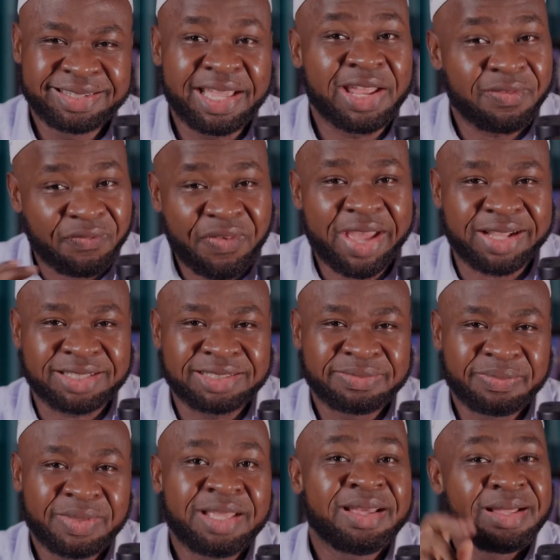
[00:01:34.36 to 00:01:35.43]
In fact,
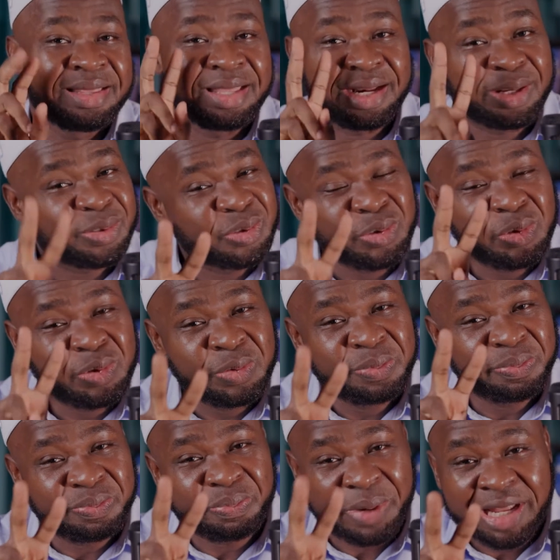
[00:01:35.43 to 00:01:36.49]
there are two
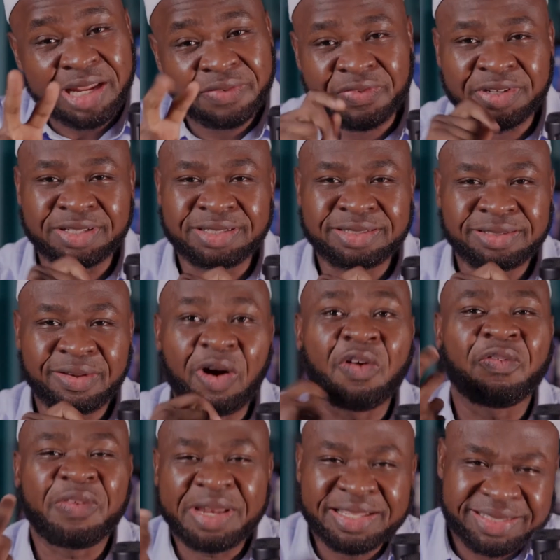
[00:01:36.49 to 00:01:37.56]
benefits
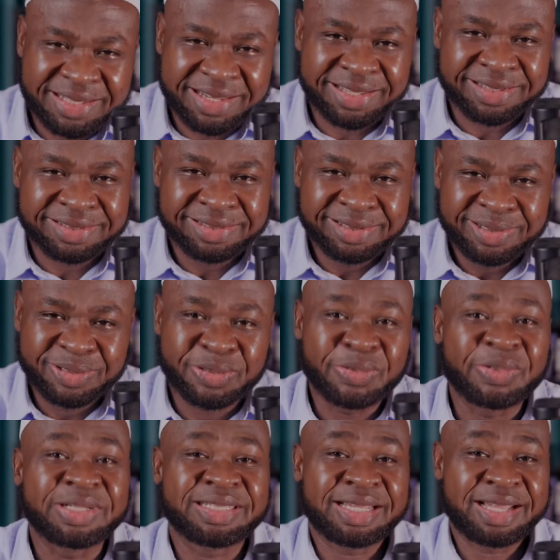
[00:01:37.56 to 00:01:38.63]
of listening
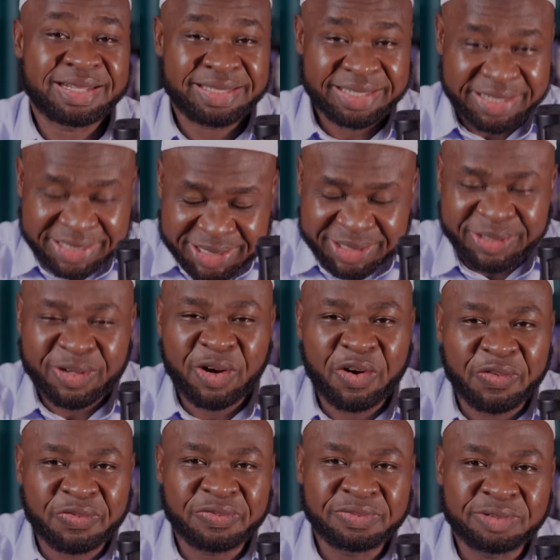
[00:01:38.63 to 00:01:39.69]
to recitation
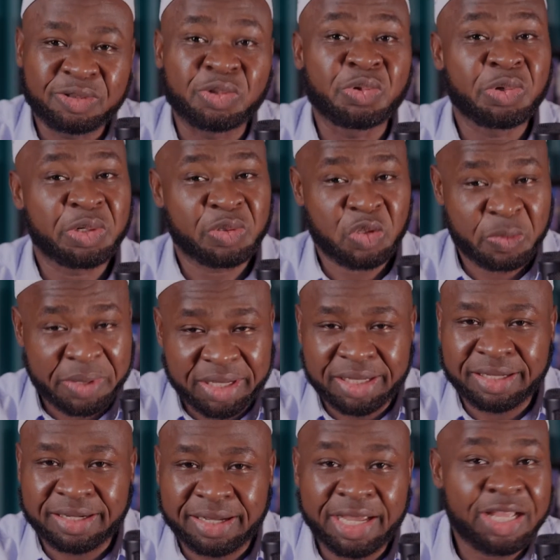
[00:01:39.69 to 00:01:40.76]
of Surah
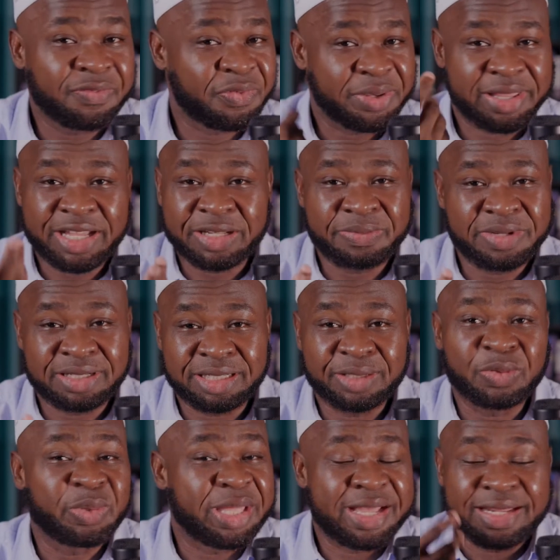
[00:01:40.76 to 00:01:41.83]
Al-Baqarah, and for that matter
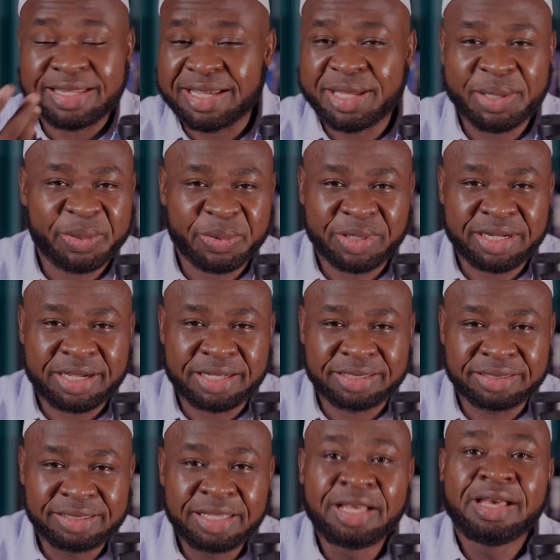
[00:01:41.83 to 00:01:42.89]
to the entire
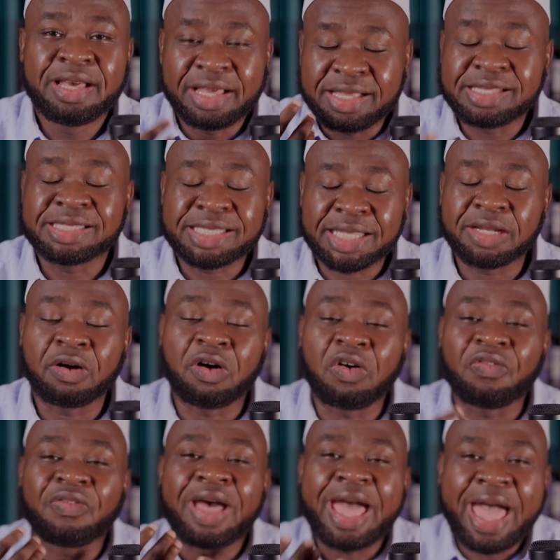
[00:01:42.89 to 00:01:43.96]
Qur'an, instead
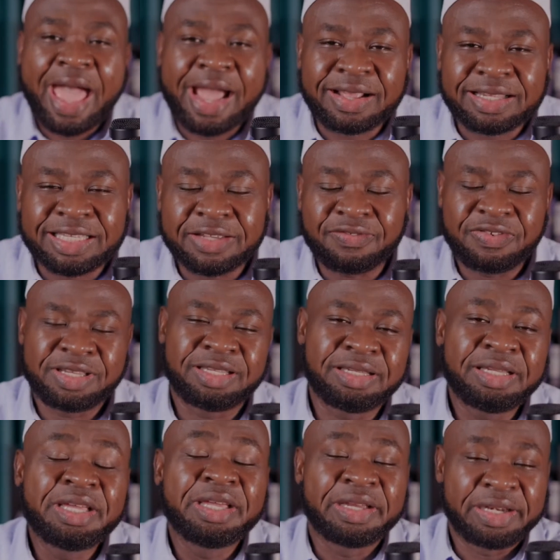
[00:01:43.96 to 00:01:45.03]
of
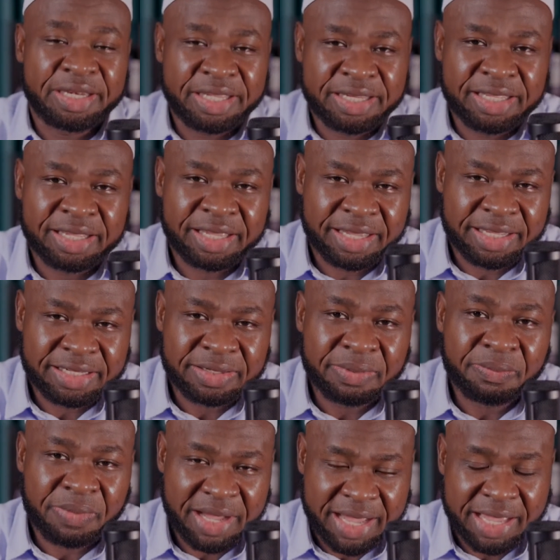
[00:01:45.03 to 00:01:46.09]
actively reading it
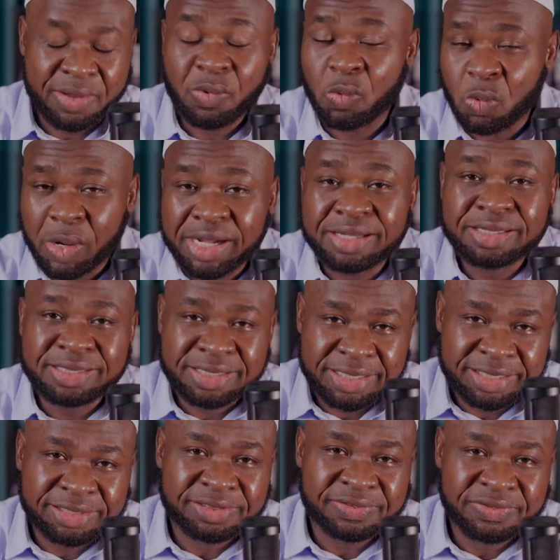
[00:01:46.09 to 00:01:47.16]
by
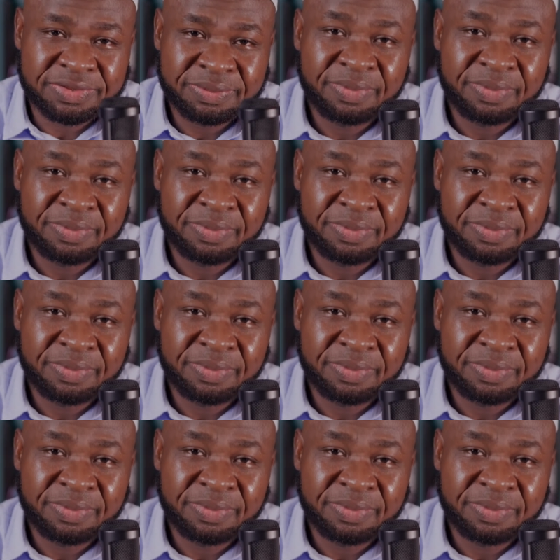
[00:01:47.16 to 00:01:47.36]
oneself.